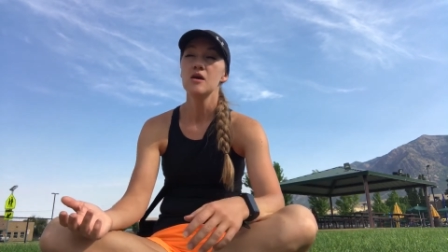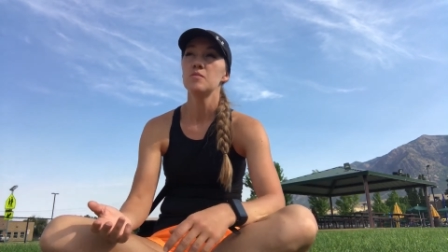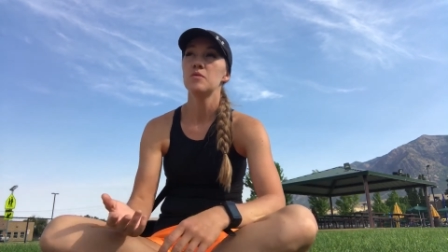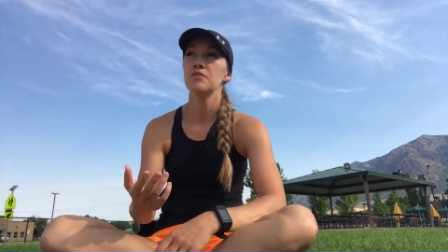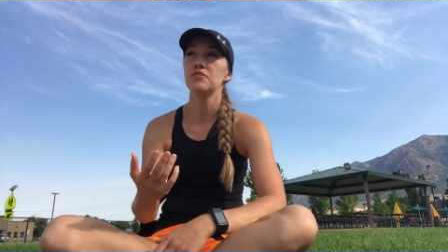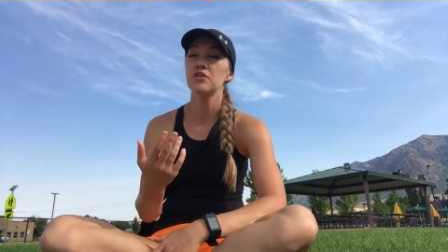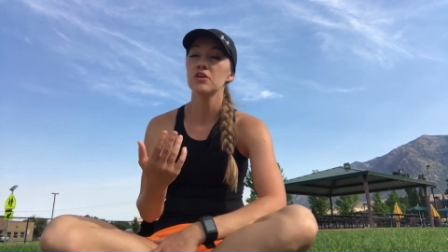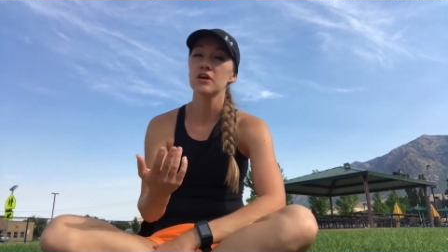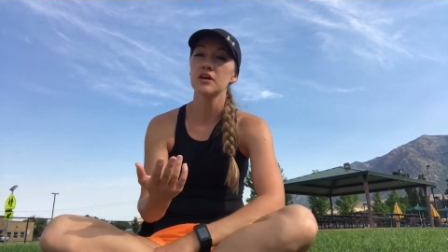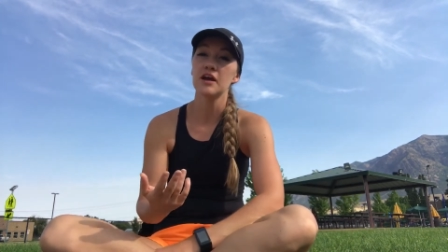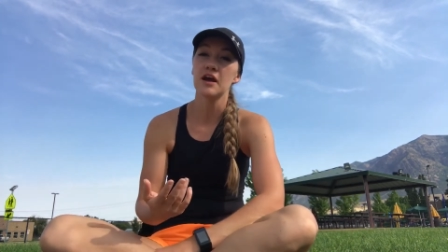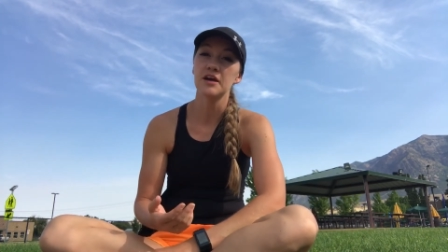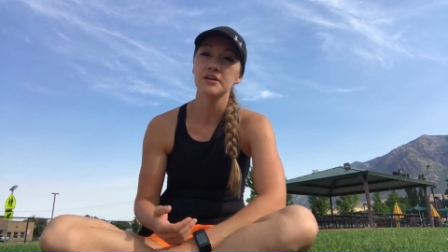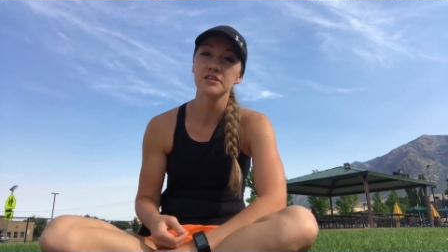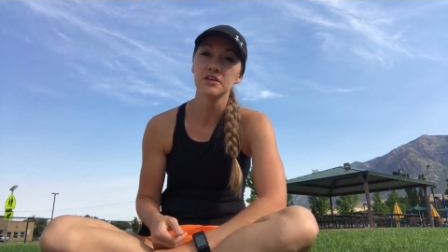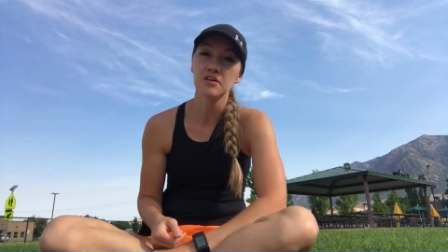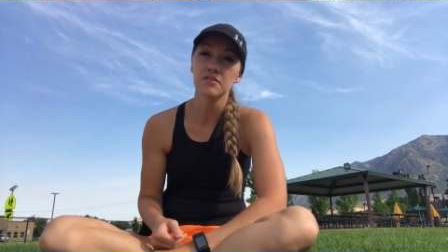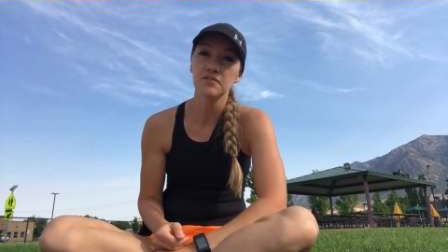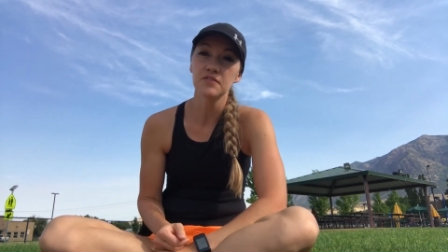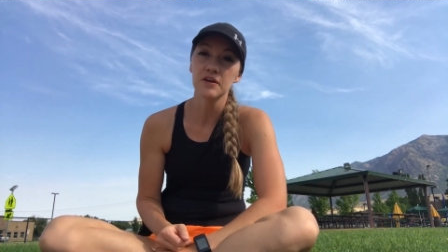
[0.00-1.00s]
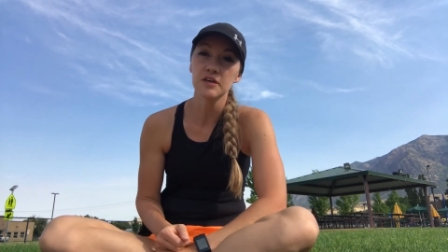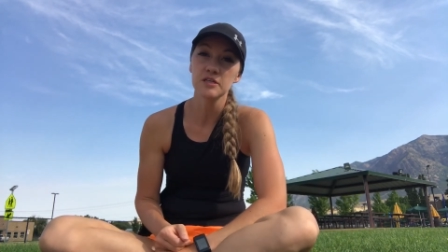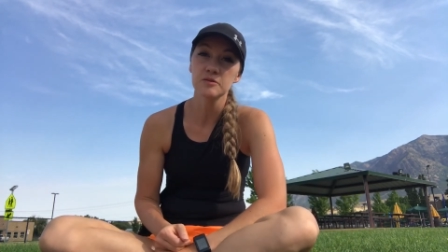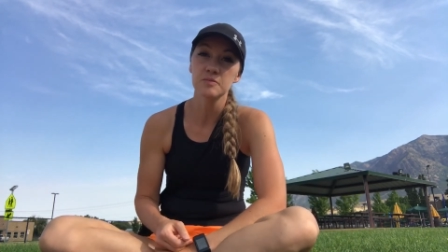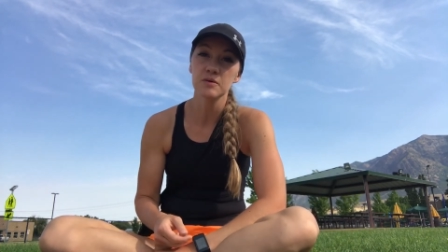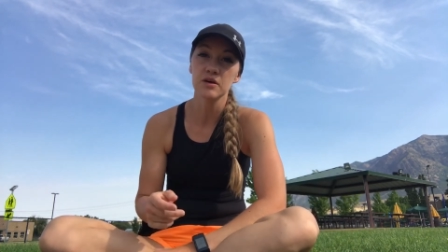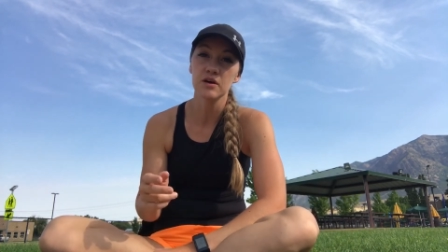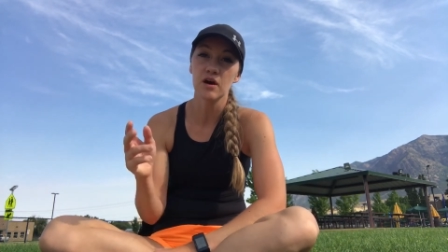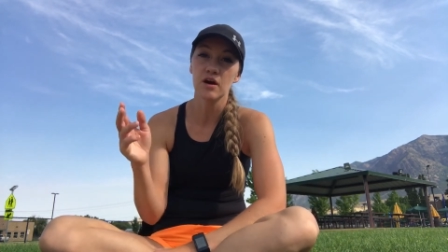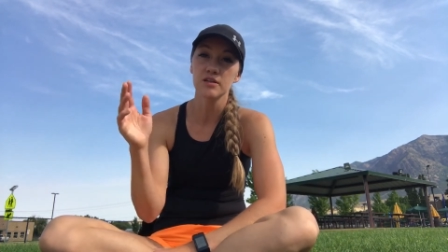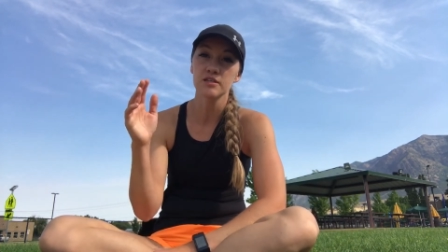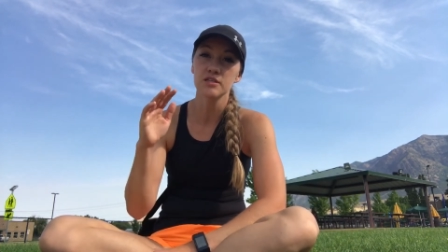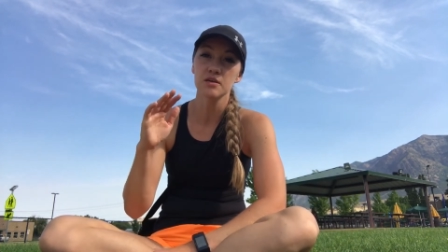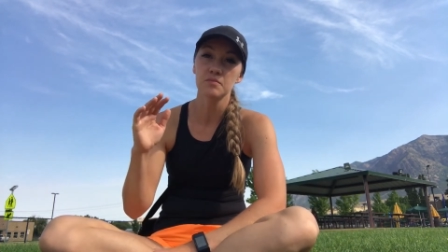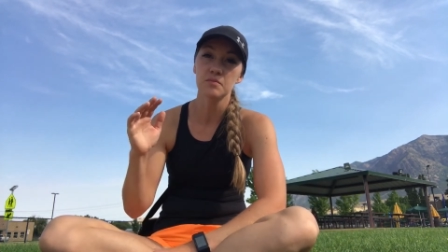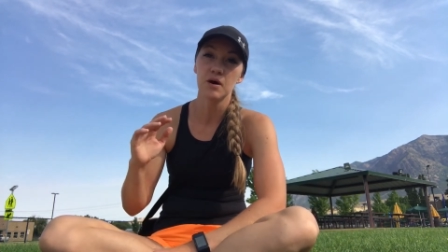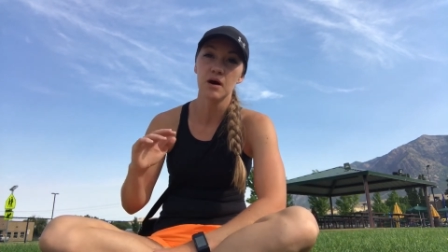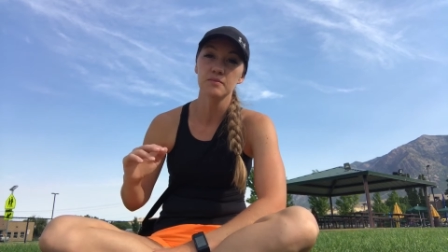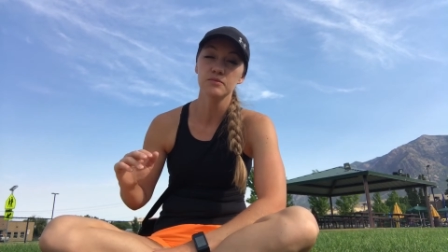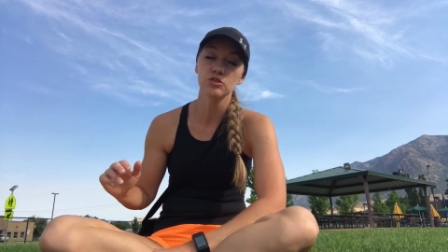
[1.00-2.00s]
But if you're going to ask on Facebook, on
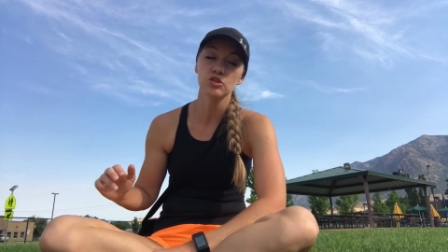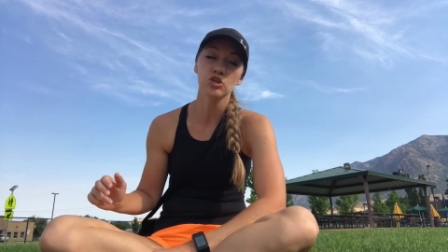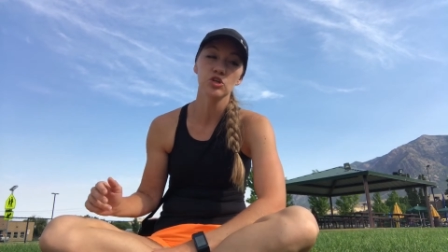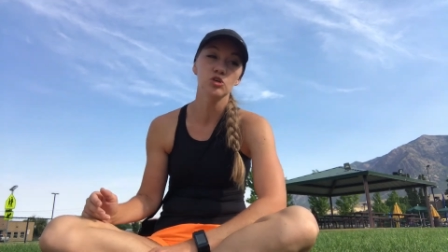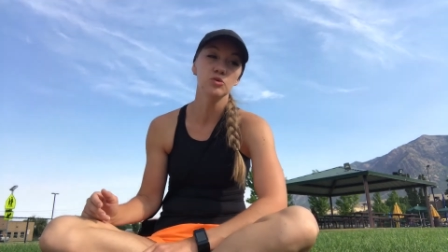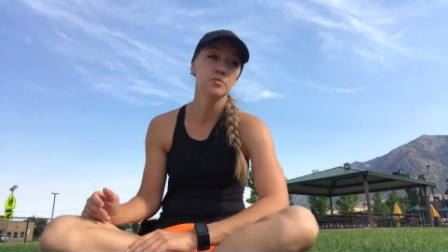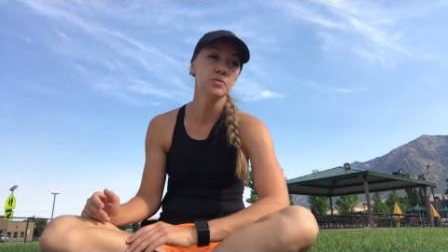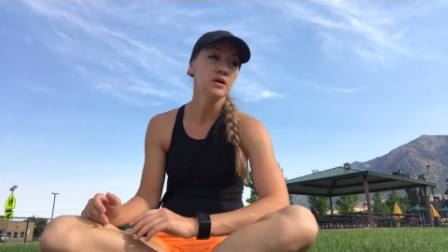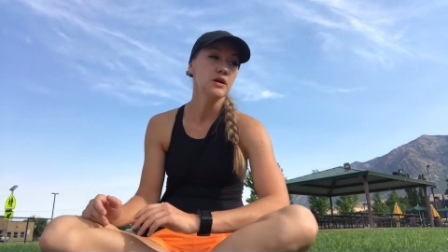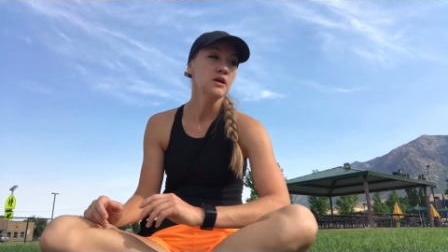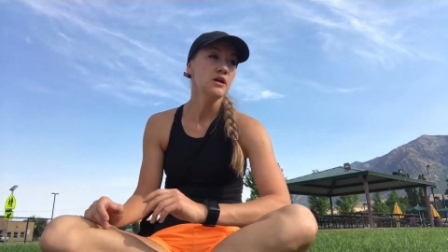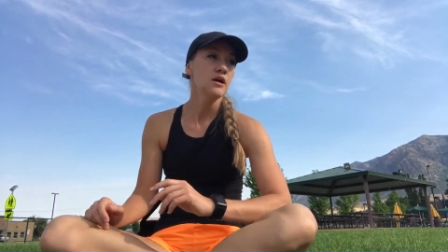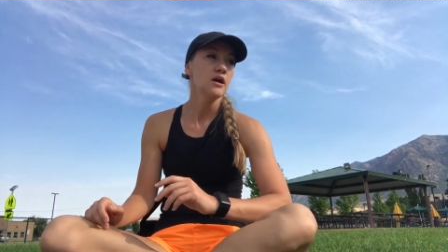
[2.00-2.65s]
some mom's group,